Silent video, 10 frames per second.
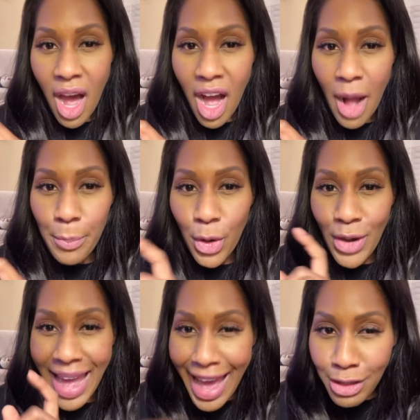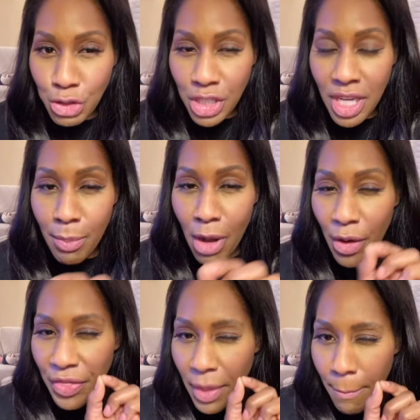are actually
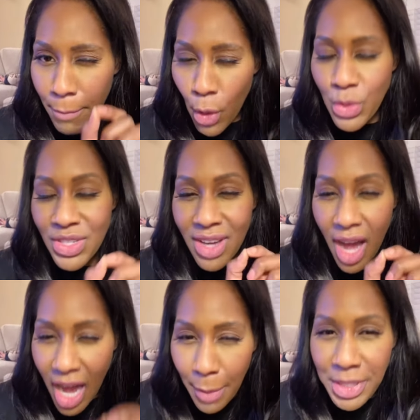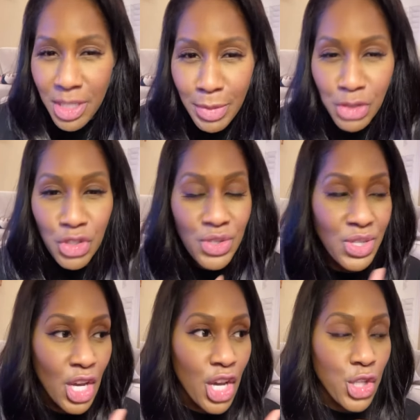among the most common dementias